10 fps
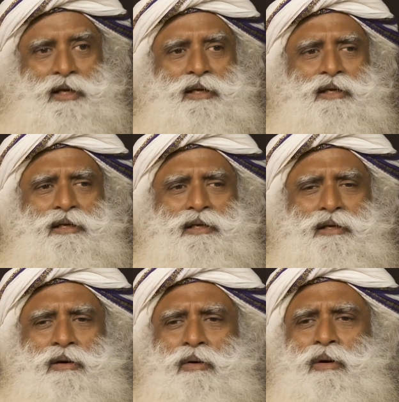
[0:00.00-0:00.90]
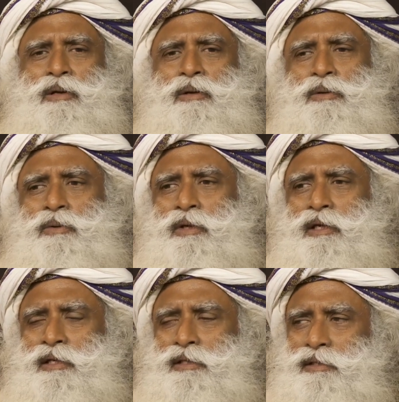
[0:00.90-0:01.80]
Here, all you're doing
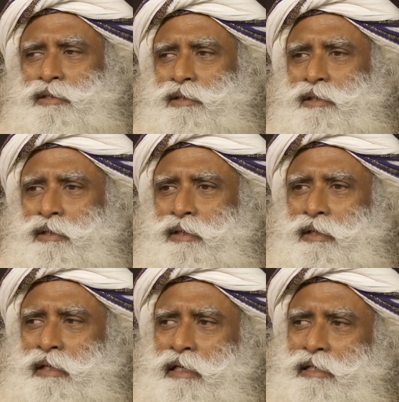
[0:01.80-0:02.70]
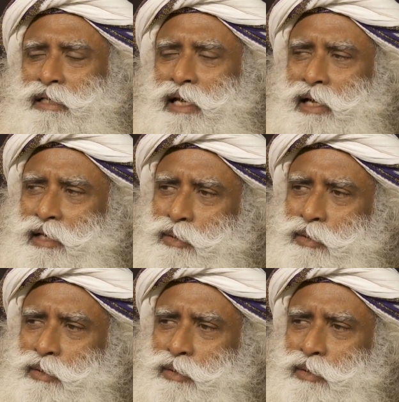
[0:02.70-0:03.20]
is, it's like